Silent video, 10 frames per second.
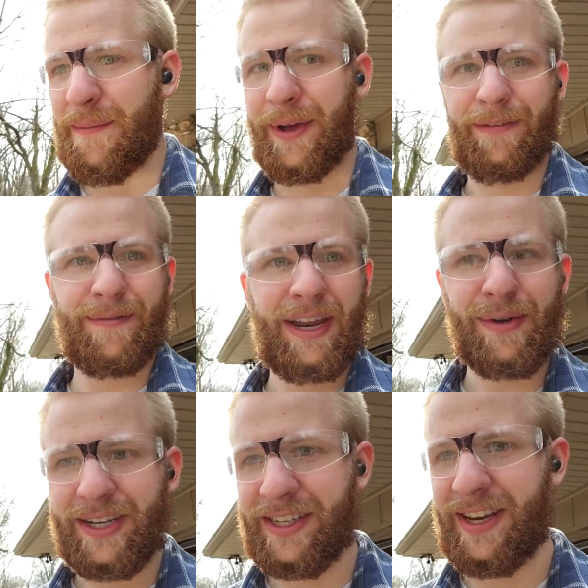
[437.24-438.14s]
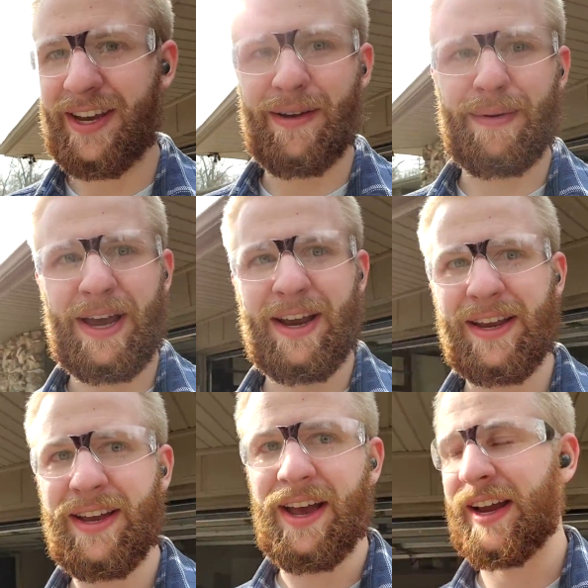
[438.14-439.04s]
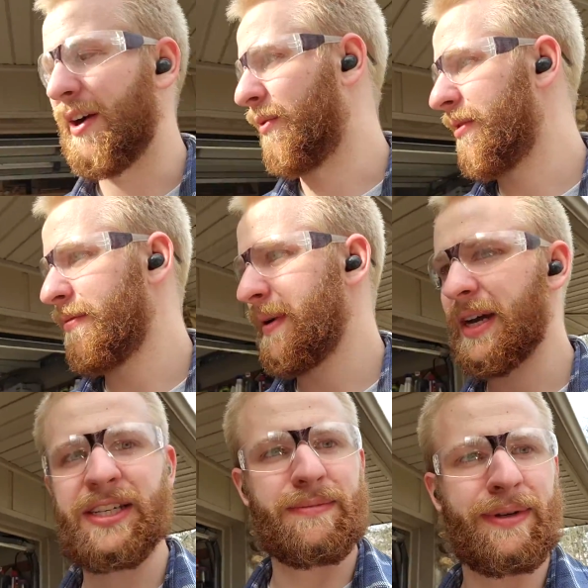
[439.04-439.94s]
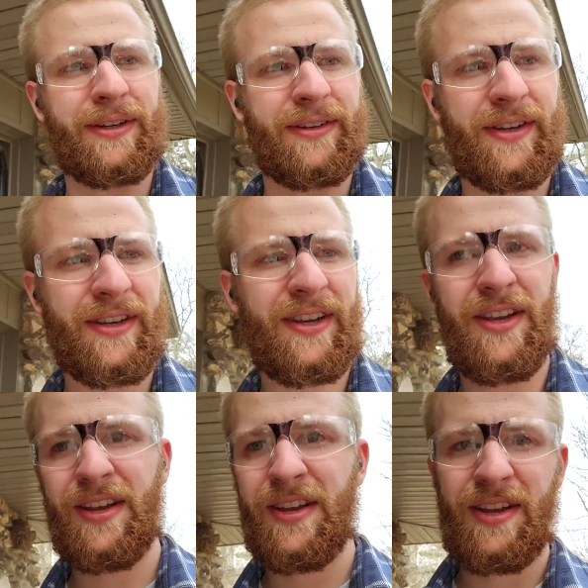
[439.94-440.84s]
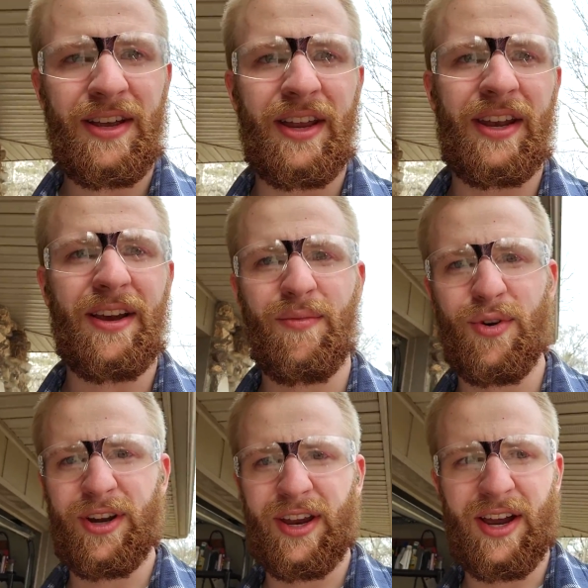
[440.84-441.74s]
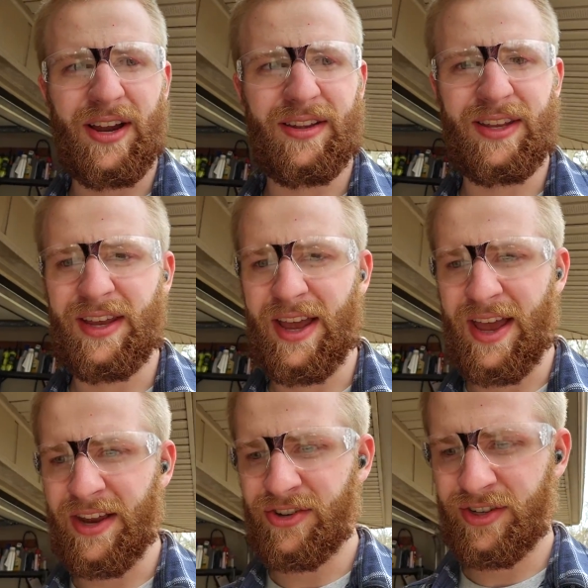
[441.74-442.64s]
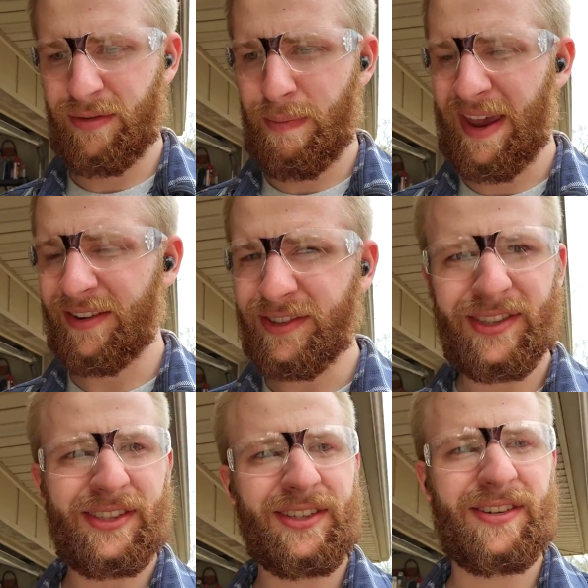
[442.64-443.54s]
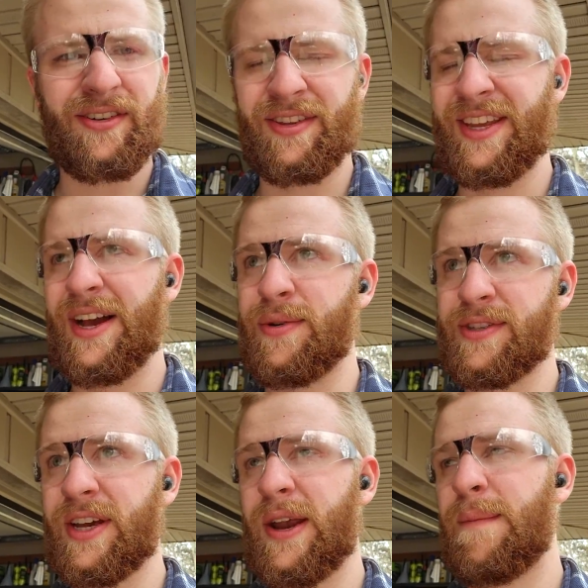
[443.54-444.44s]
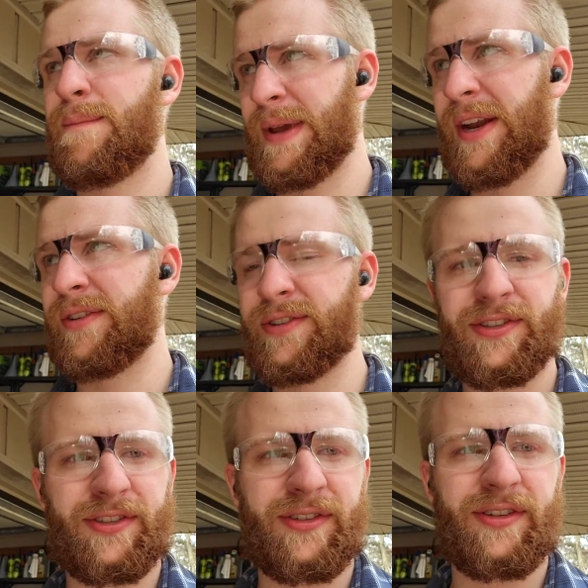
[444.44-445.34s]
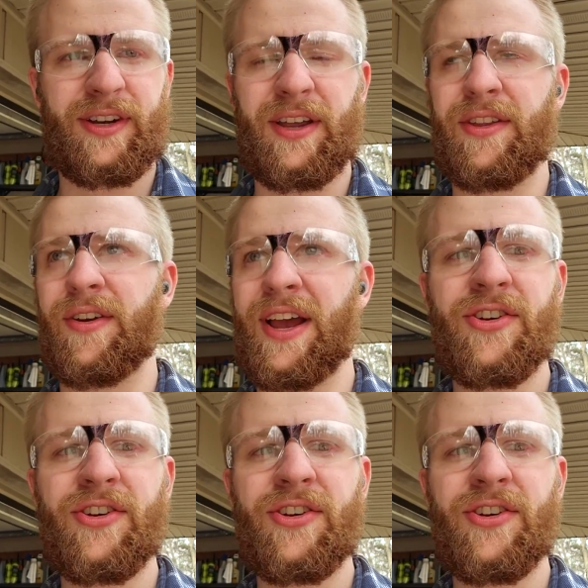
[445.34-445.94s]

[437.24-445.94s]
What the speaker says: But anyways, I'm back. I got one of the boxes built, and now I'm working on the edge panels, or the outside panels and their